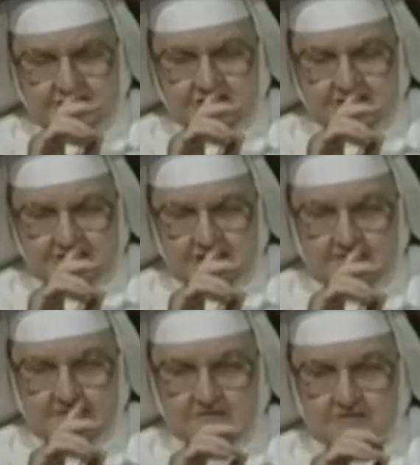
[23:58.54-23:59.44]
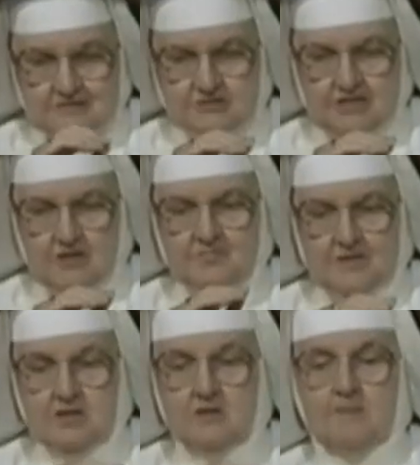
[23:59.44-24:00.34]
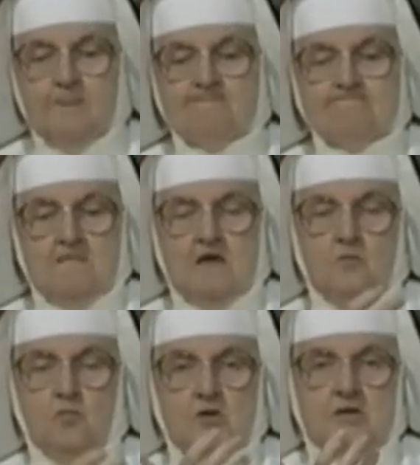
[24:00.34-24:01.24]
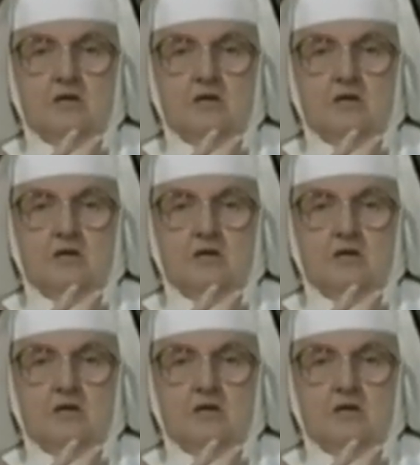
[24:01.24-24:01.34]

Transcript: is saying, that there shall be a warning,